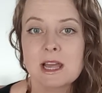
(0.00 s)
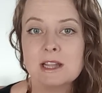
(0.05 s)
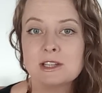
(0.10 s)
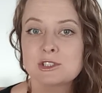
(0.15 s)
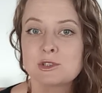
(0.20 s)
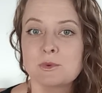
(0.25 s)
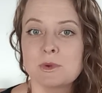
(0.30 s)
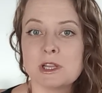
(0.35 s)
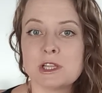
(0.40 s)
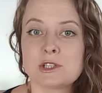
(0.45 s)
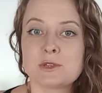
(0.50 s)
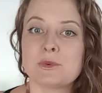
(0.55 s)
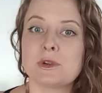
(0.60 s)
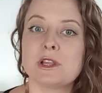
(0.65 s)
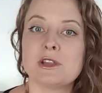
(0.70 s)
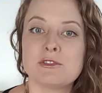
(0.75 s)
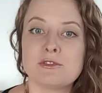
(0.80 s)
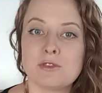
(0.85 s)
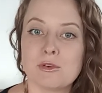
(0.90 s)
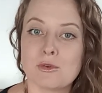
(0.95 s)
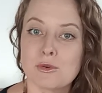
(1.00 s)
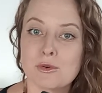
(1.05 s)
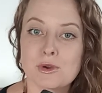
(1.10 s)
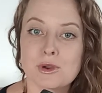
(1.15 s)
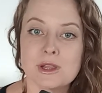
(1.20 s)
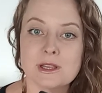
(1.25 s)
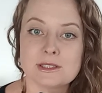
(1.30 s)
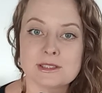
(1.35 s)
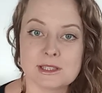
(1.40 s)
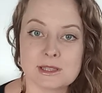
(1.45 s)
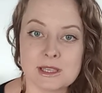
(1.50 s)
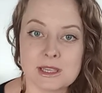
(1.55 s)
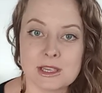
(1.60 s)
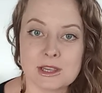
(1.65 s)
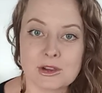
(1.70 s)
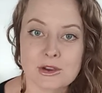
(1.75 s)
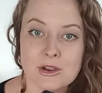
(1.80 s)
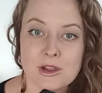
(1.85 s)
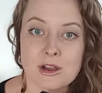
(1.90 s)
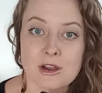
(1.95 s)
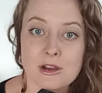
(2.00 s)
that 2024 is a year